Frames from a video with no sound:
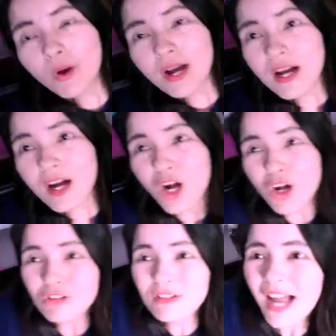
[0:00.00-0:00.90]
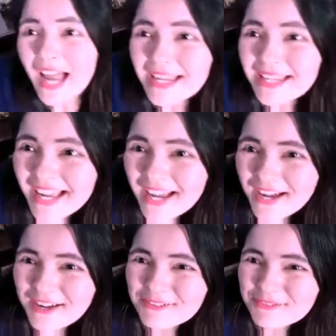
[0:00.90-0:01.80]
Well, I
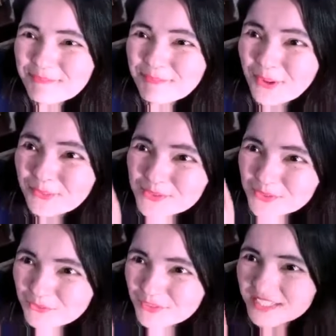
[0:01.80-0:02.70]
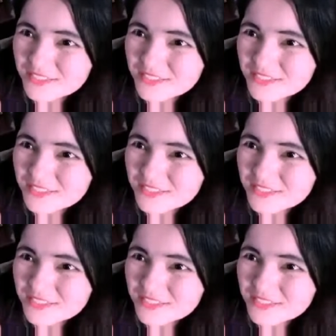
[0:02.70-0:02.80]
have a poster